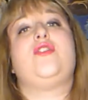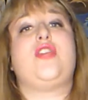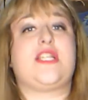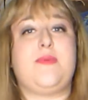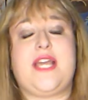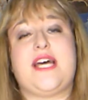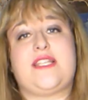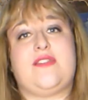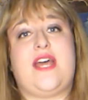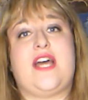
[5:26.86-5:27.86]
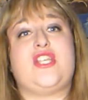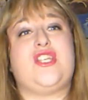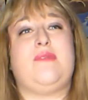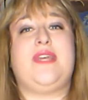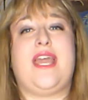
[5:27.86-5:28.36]
just because of that,
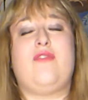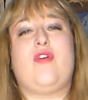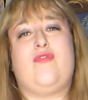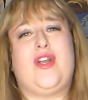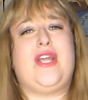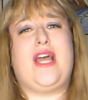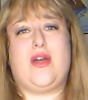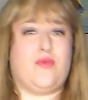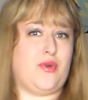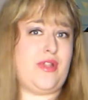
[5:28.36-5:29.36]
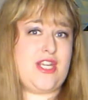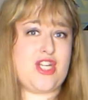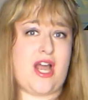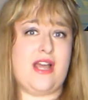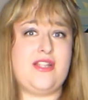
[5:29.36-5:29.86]
she became a very unruly
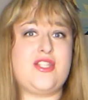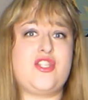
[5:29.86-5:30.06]
child.